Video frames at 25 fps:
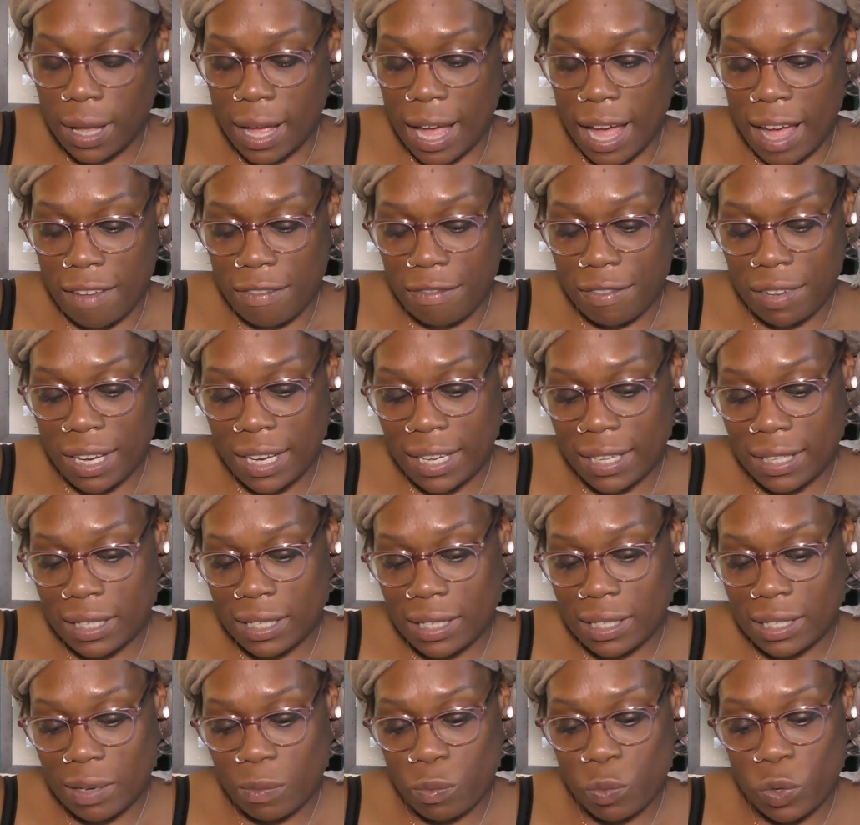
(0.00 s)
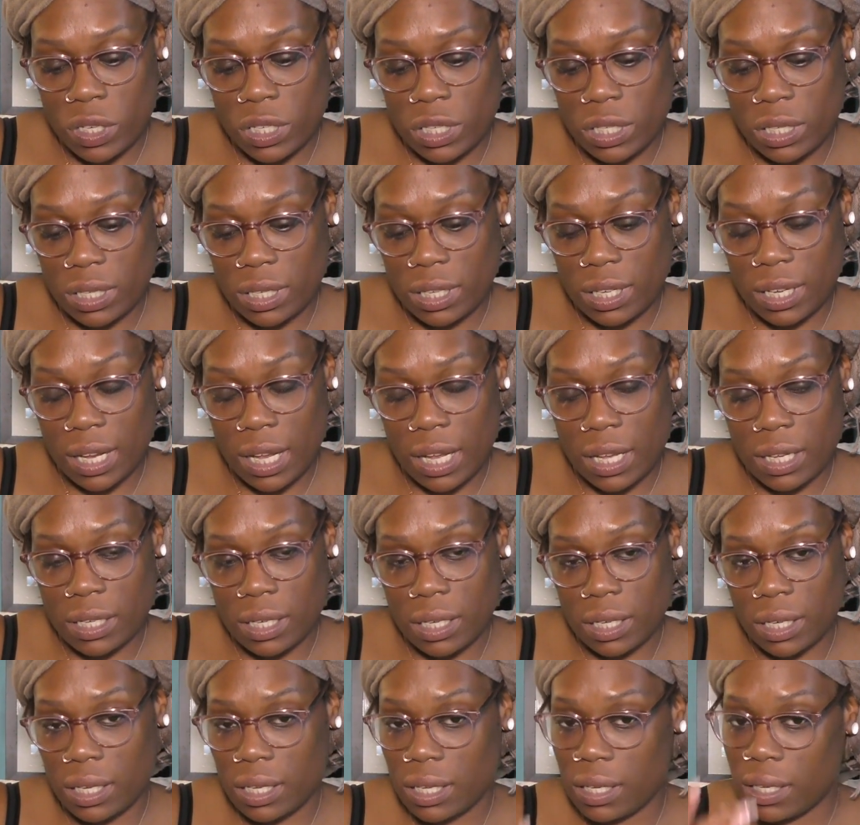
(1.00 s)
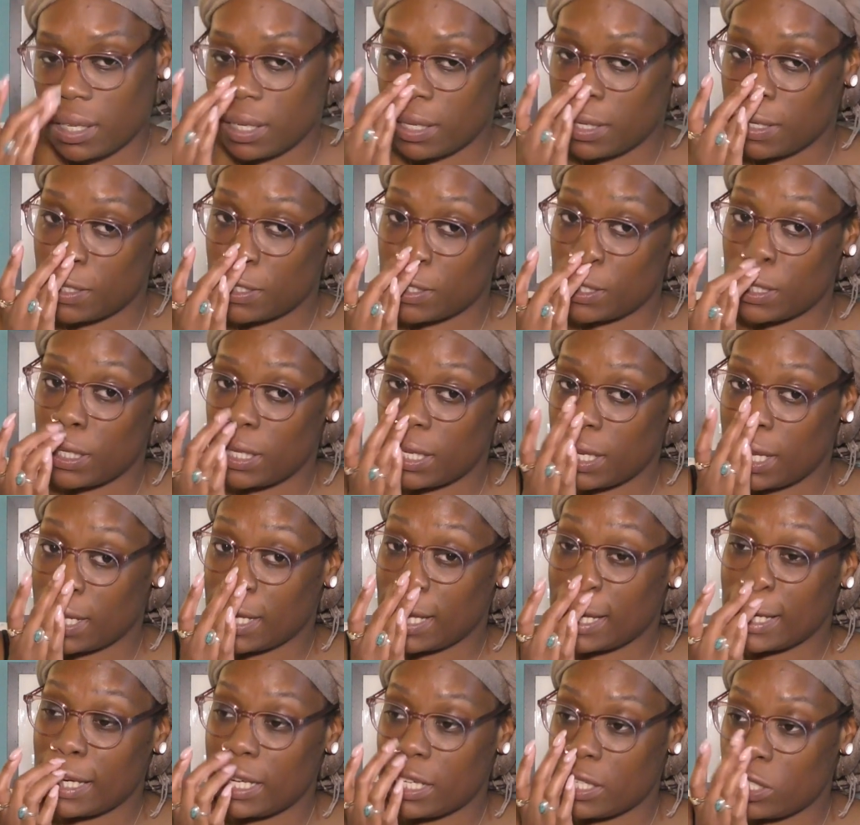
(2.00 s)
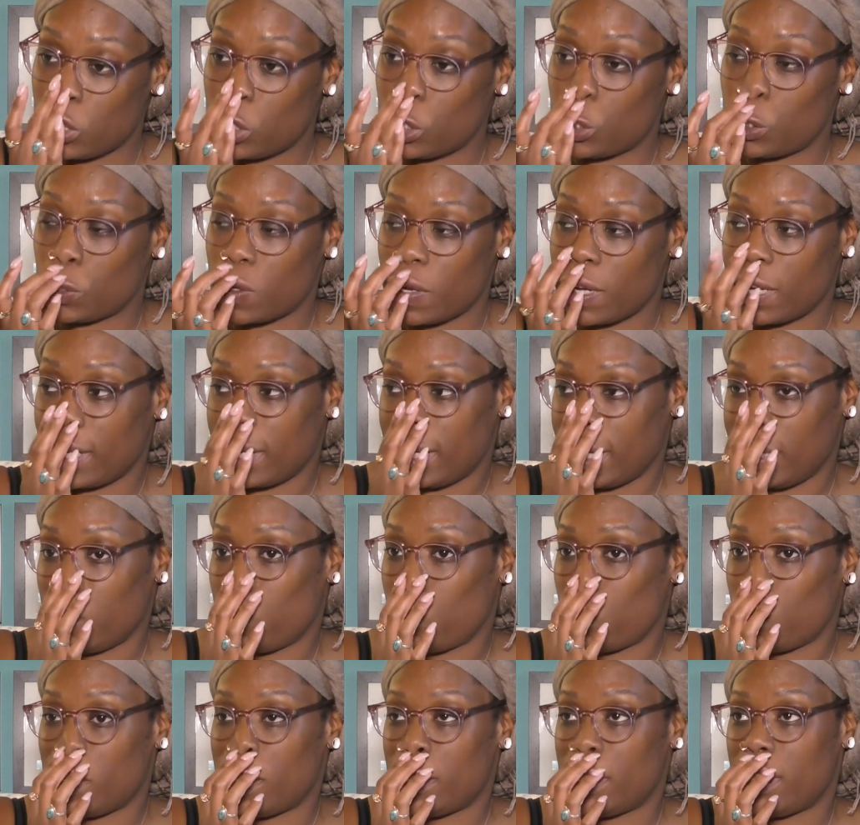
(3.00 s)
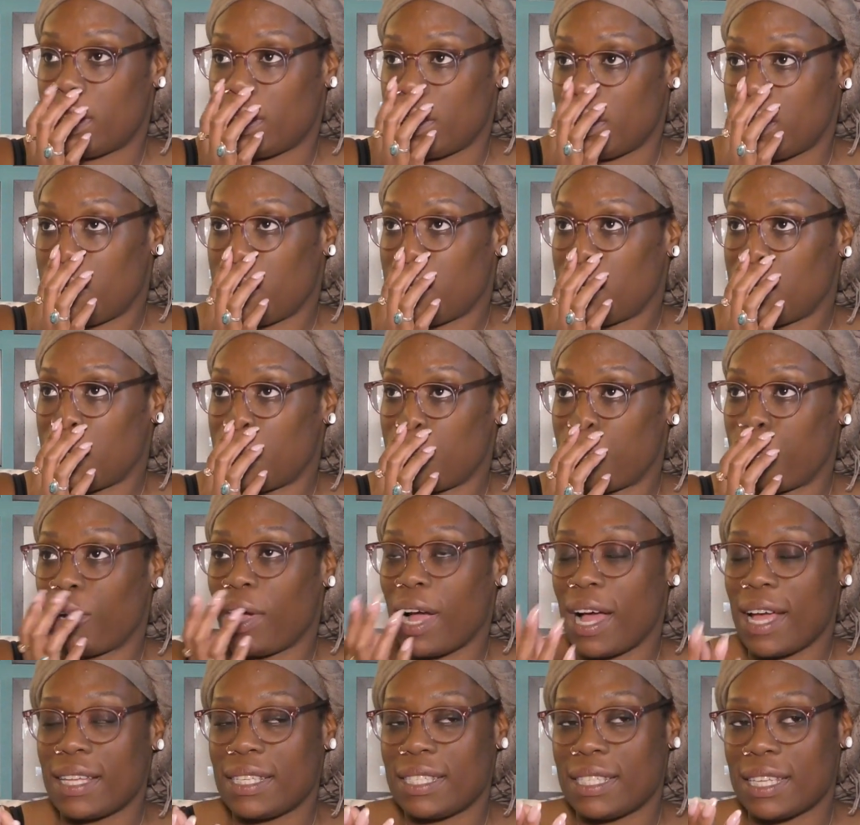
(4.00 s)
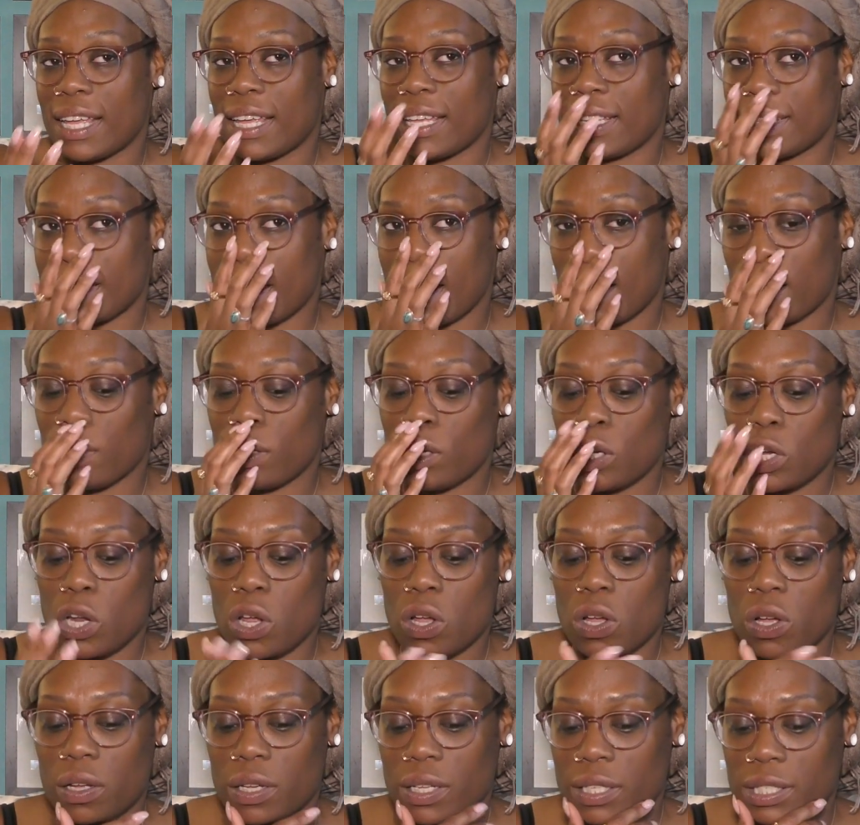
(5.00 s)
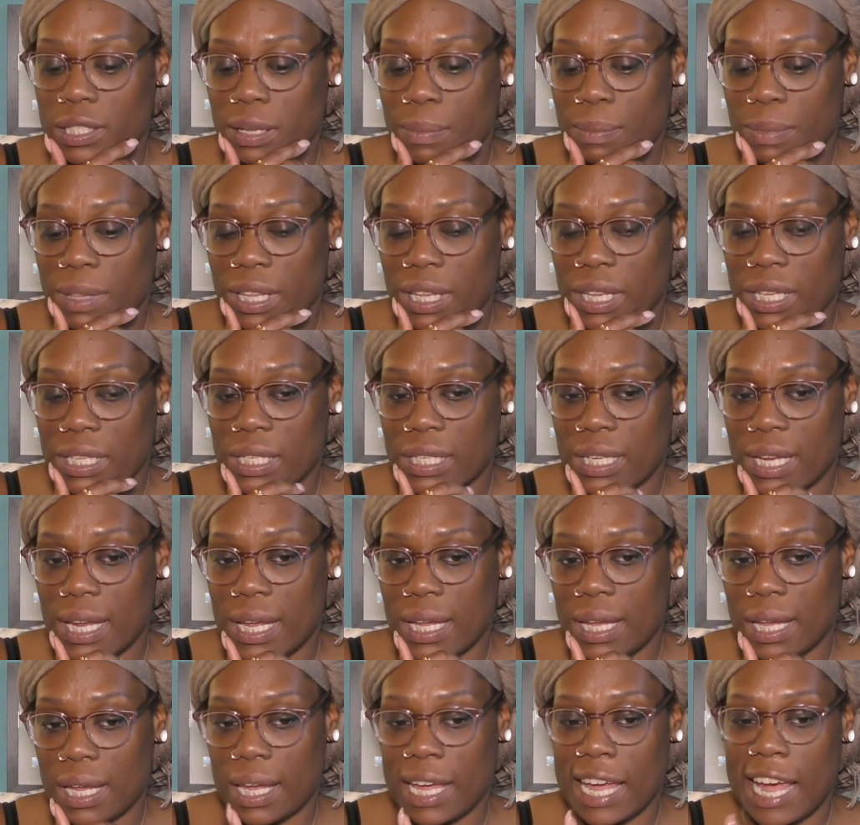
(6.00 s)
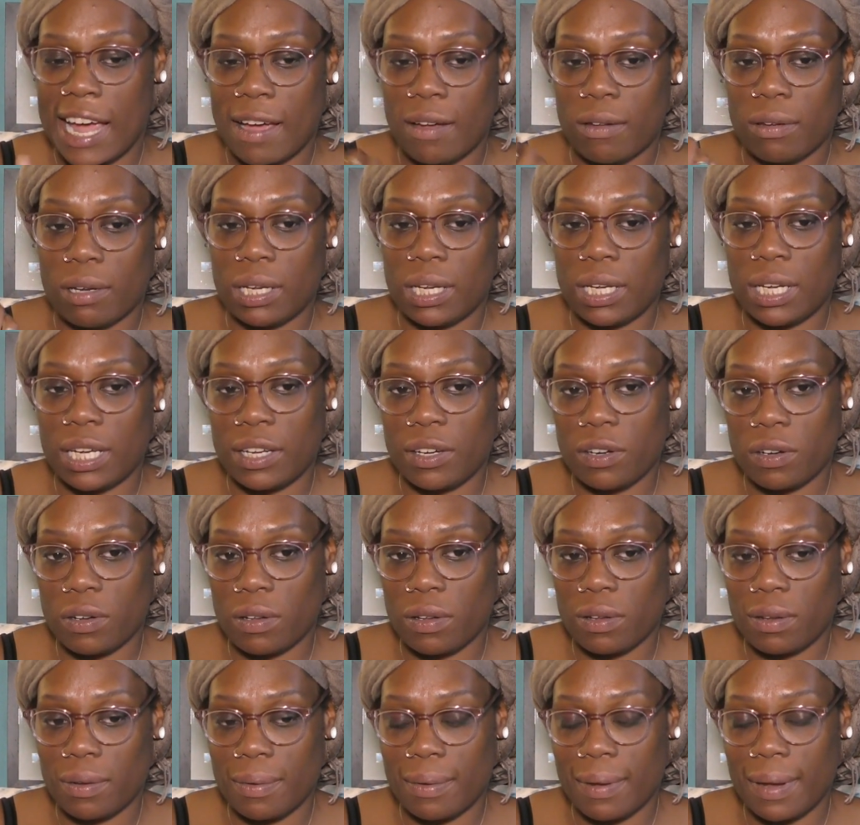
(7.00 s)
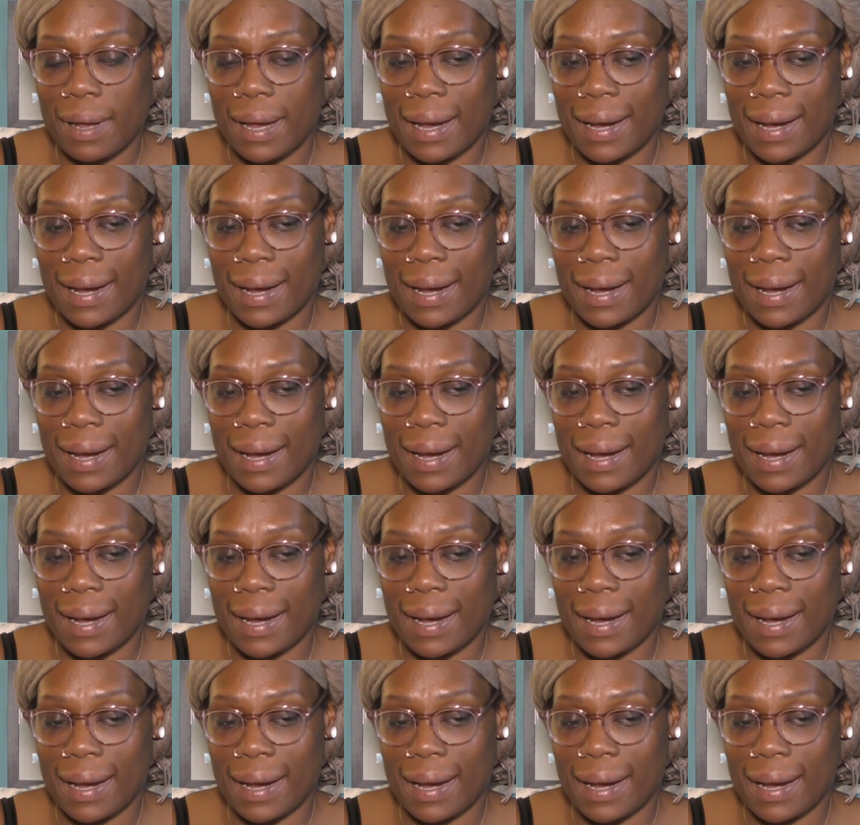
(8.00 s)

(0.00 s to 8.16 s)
I feel like someone again is struggling with the the process how long something is taking how little